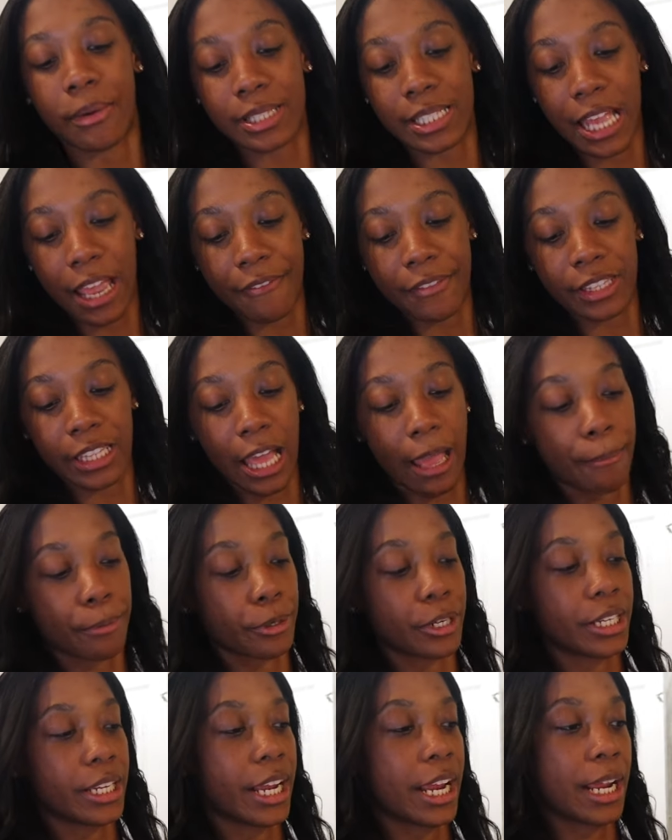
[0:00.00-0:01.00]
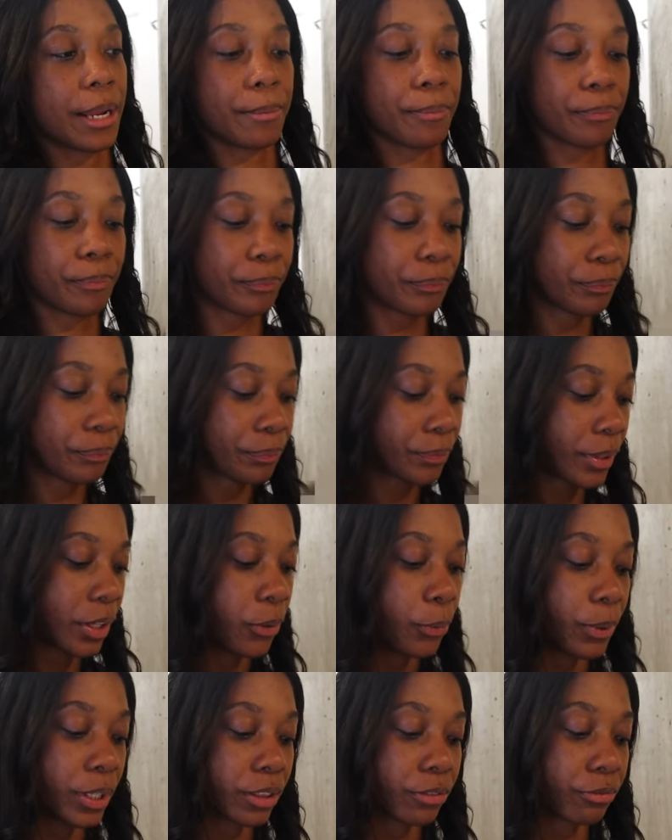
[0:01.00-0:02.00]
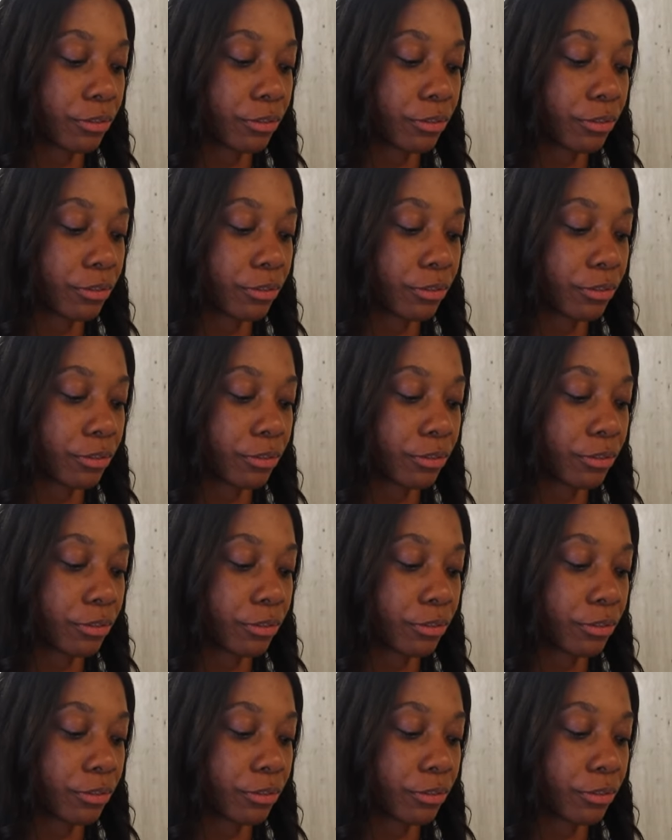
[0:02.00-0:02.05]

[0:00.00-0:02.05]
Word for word: was having that pregame with